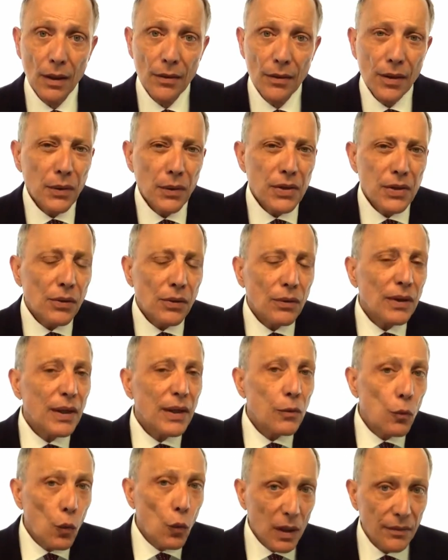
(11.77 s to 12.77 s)
Though it's
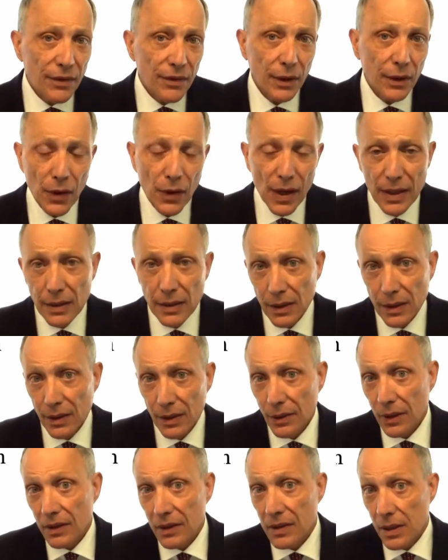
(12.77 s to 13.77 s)
only one of the
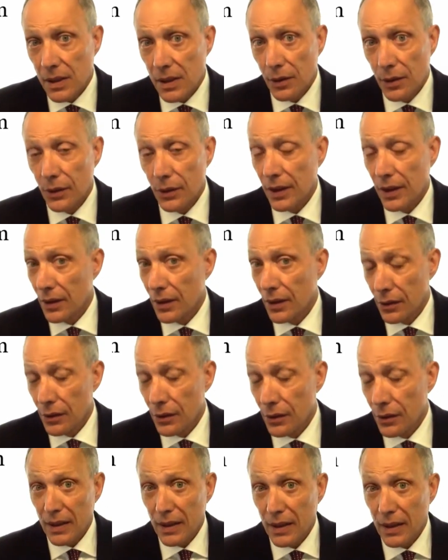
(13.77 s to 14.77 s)
criteria that are
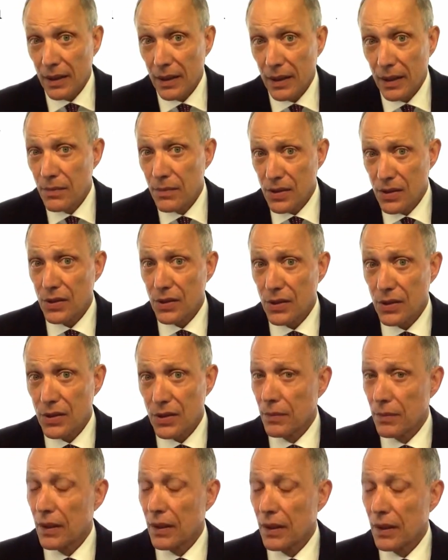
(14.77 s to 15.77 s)
used by admissions
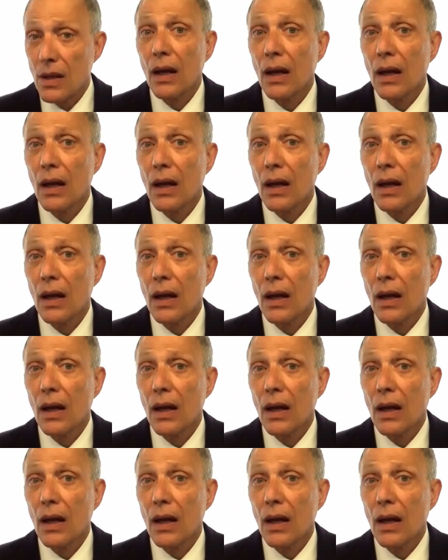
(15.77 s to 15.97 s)
committees,